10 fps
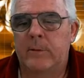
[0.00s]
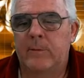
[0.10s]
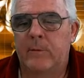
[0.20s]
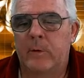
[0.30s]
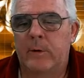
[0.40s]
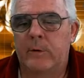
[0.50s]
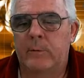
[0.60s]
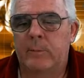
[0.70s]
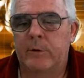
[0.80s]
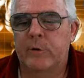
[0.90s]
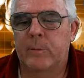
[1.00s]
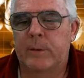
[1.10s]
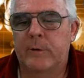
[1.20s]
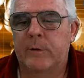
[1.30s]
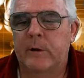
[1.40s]
before this bishop
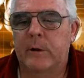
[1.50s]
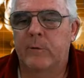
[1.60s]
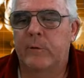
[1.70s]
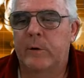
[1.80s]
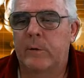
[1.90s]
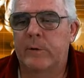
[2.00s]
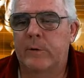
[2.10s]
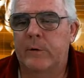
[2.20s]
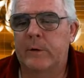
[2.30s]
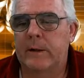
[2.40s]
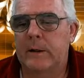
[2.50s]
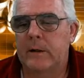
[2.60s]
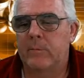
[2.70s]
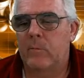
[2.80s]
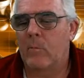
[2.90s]
has any influence in the game.